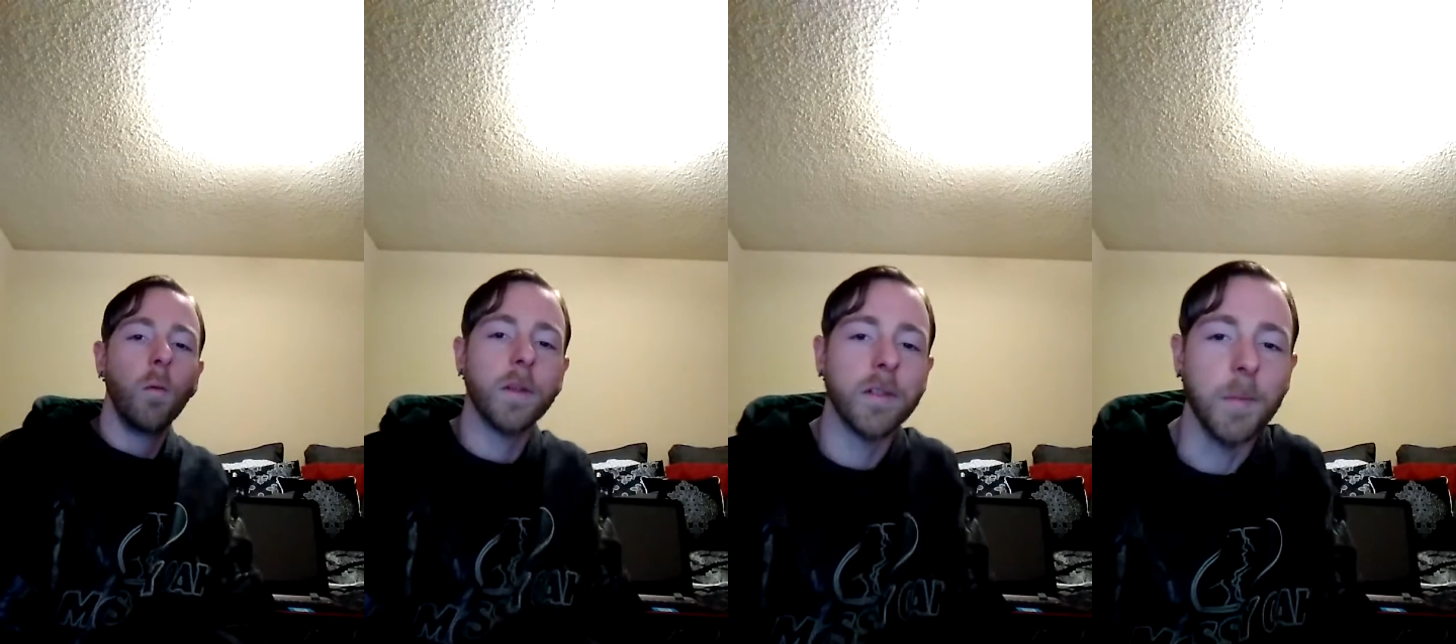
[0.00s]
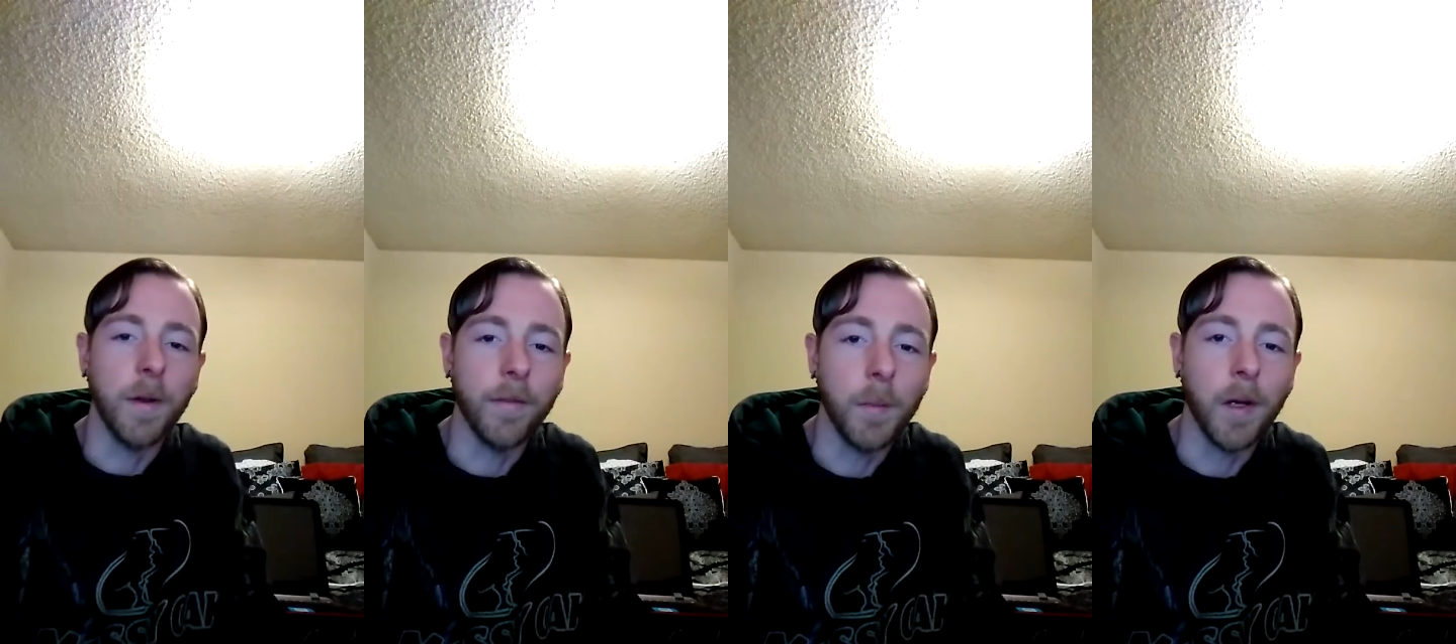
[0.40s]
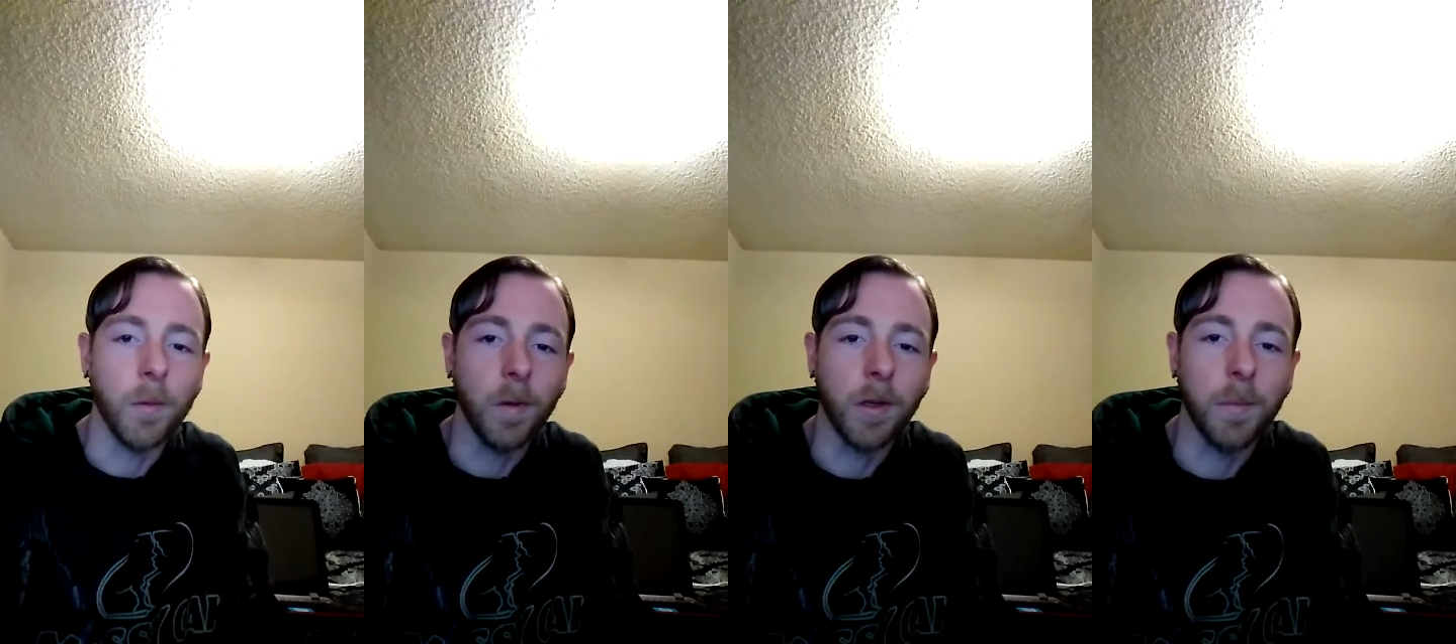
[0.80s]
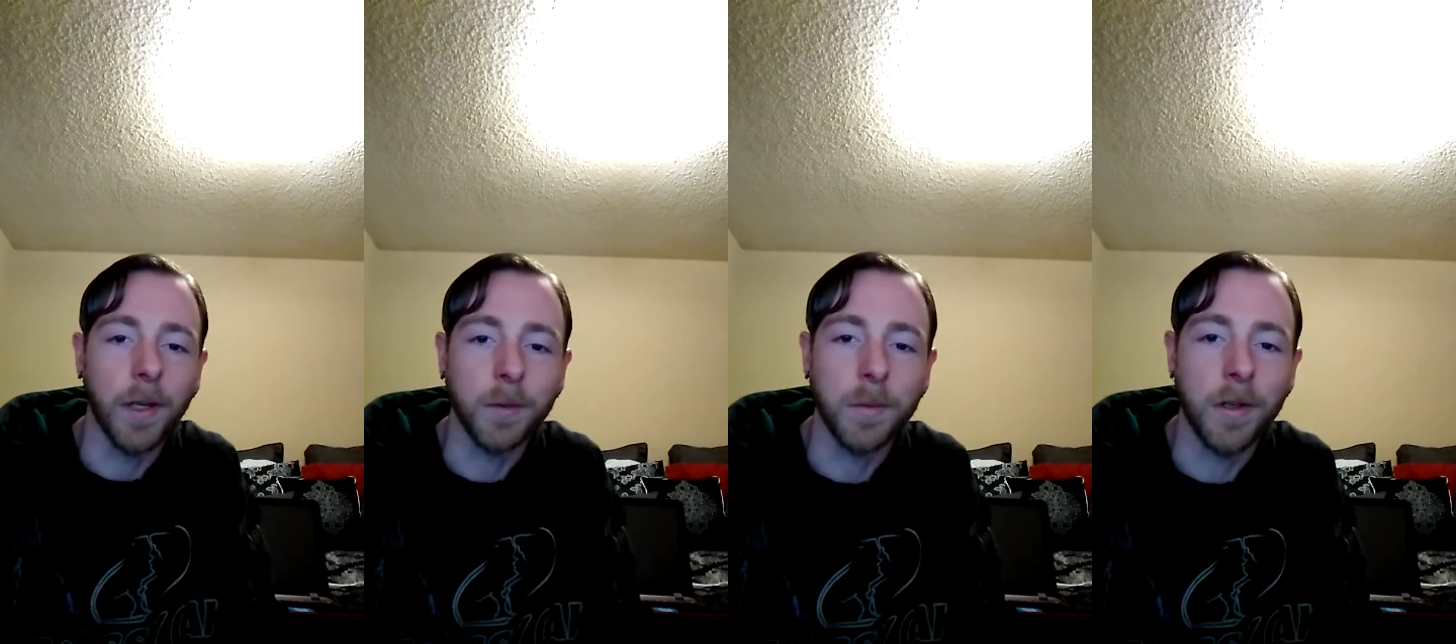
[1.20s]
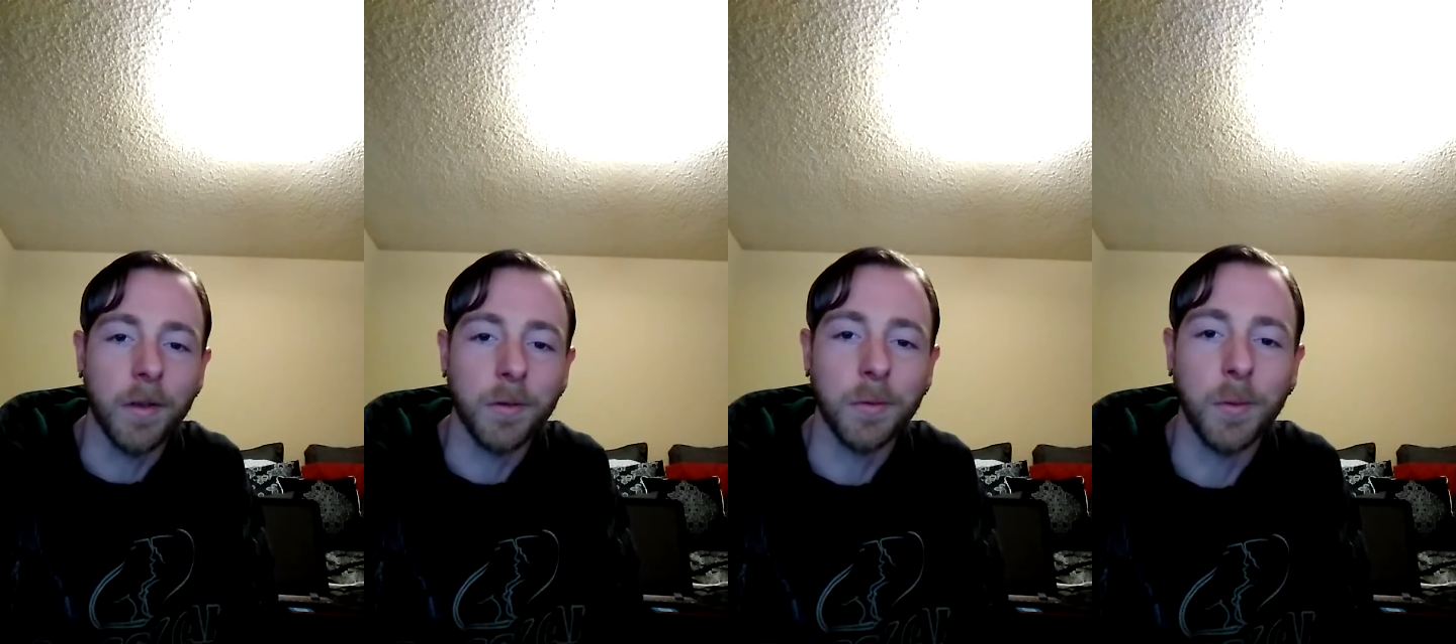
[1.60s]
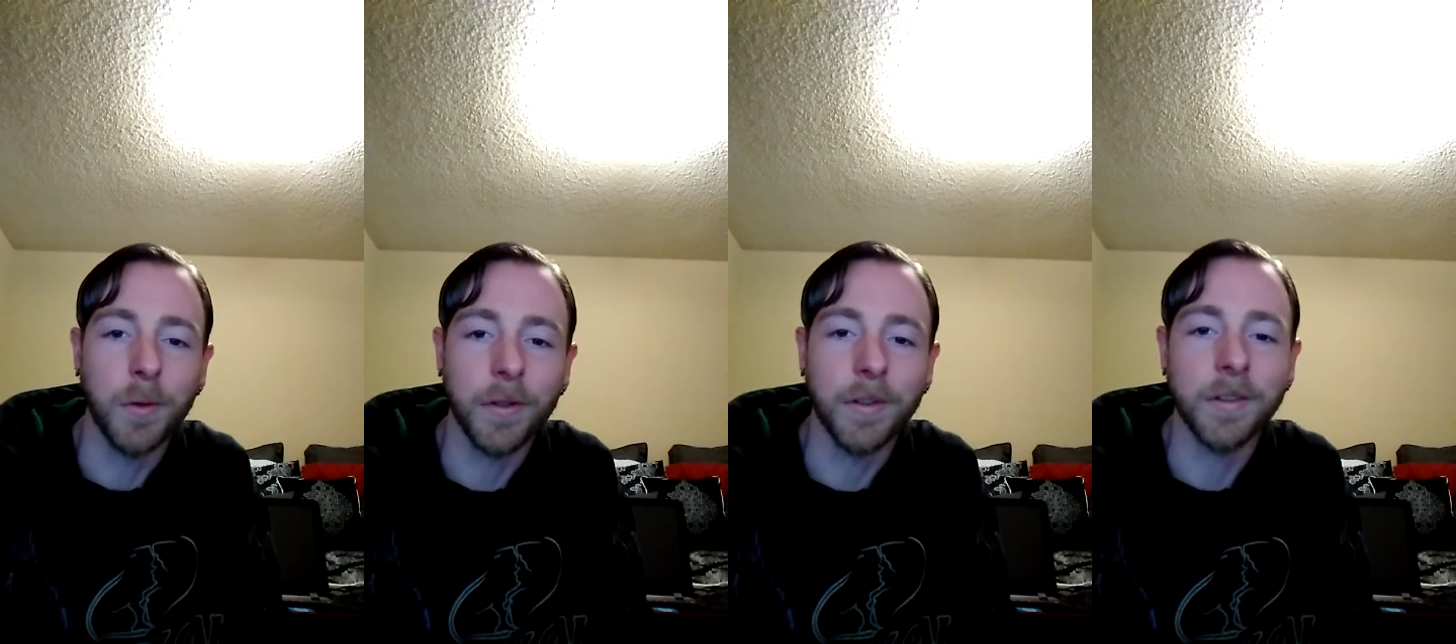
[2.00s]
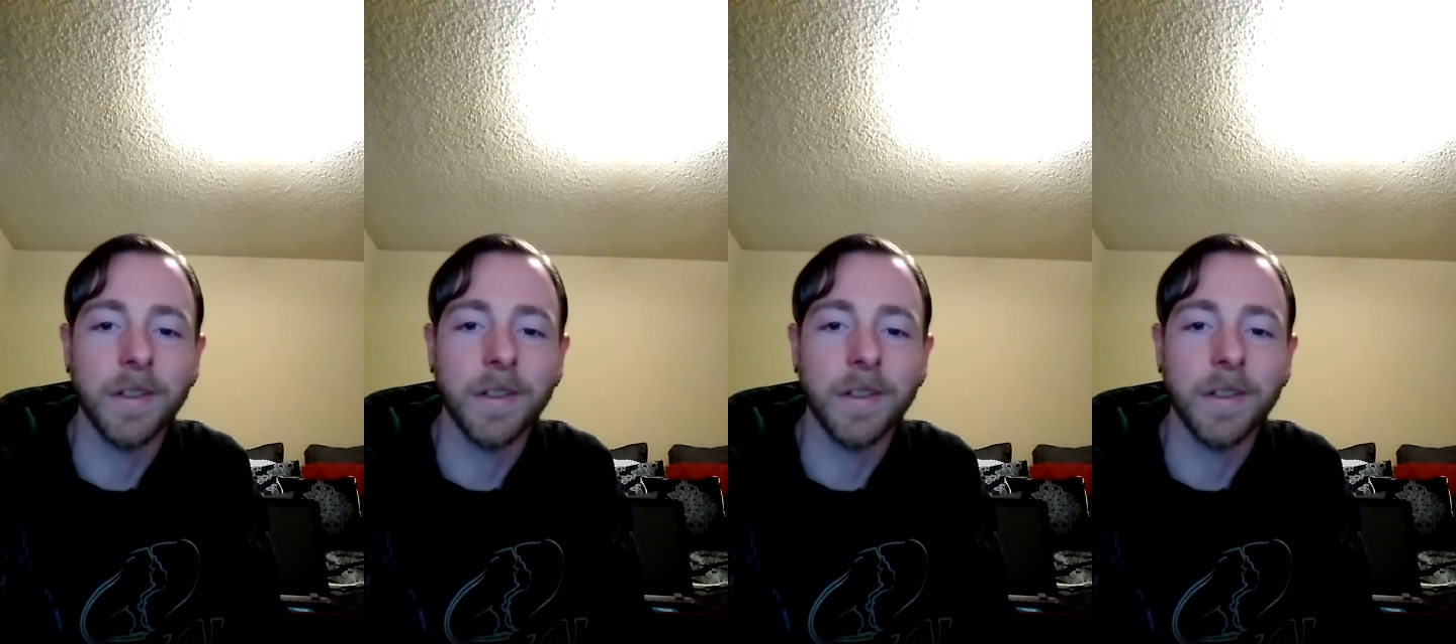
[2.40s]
What's up everybody, welcome back to another tutorial.